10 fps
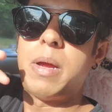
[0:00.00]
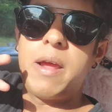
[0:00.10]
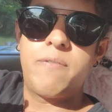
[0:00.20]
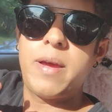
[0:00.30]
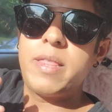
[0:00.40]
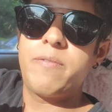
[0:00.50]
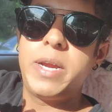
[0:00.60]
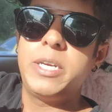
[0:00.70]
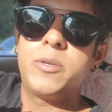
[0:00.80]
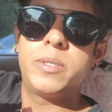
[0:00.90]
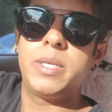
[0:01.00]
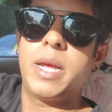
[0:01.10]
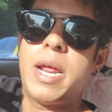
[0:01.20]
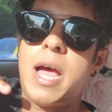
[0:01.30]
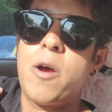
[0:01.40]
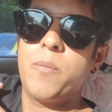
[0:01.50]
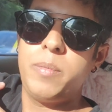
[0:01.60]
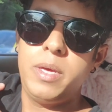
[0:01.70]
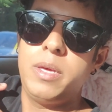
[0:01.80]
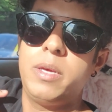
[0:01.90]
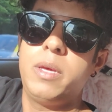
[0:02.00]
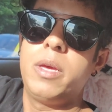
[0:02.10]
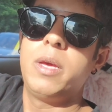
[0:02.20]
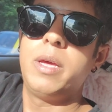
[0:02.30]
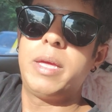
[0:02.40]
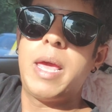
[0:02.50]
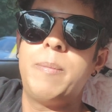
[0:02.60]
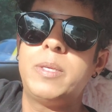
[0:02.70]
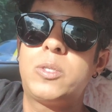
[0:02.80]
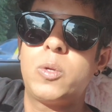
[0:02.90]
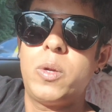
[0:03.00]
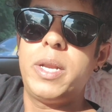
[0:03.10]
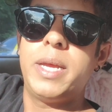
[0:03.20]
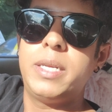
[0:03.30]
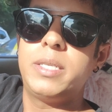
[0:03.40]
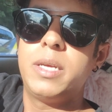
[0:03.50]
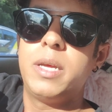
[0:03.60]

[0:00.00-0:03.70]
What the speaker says: I find that very interesting. And how me came in so late,